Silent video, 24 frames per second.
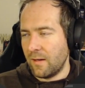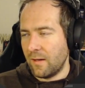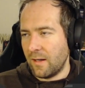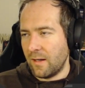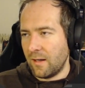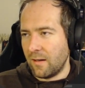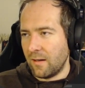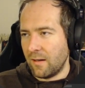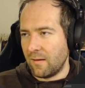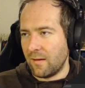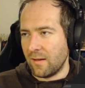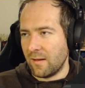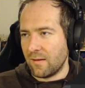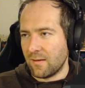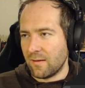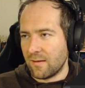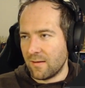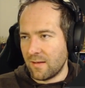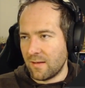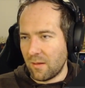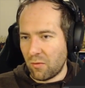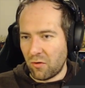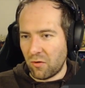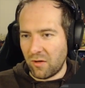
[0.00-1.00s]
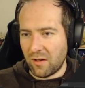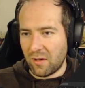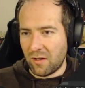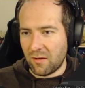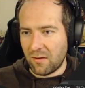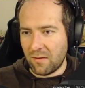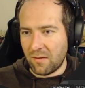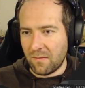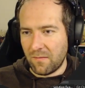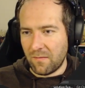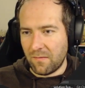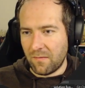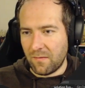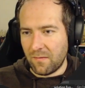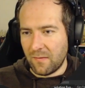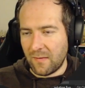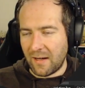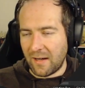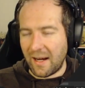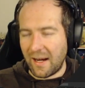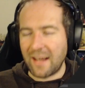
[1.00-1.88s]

and it takes a separator. There